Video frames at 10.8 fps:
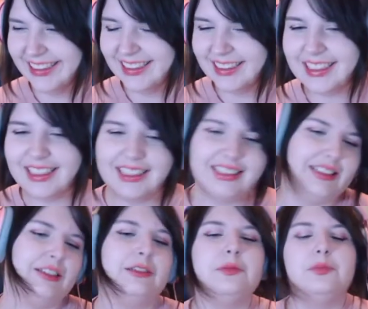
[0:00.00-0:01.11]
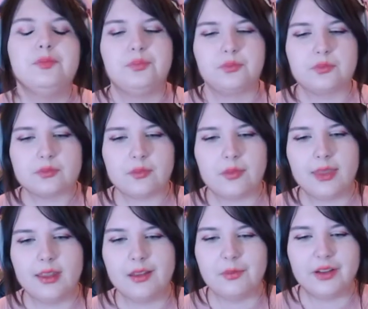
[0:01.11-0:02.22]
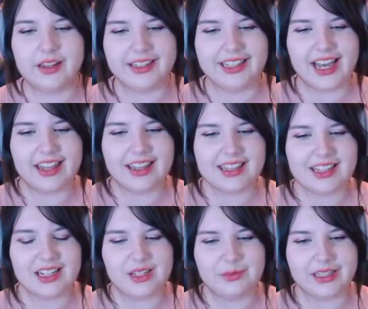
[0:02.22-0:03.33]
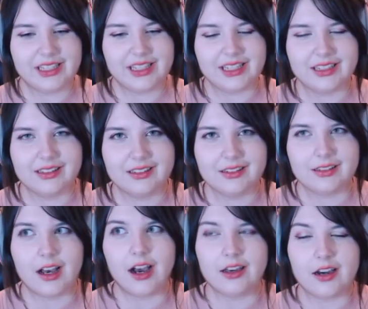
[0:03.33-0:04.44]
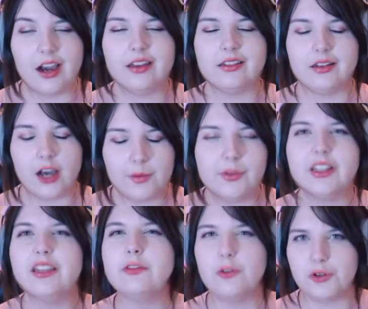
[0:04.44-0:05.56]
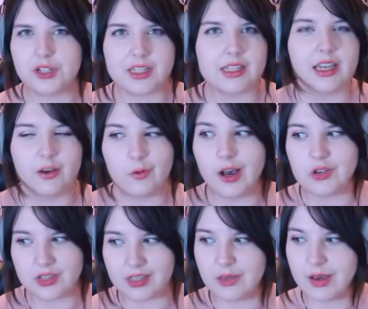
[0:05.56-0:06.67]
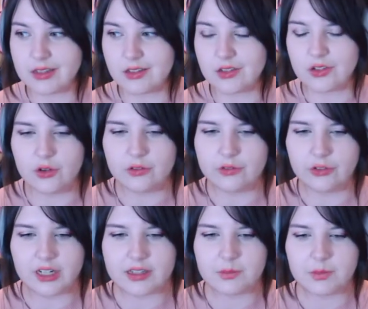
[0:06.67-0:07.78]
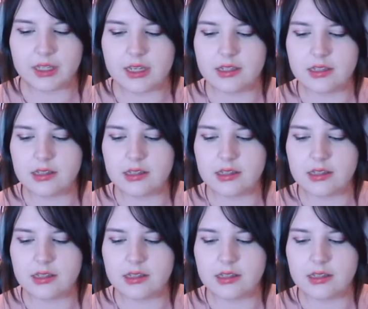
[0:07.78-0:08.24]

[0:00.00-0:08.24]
oh. But yeah, that's going to be... I, I, I'm looking forward to seeing what else the game has in store for us because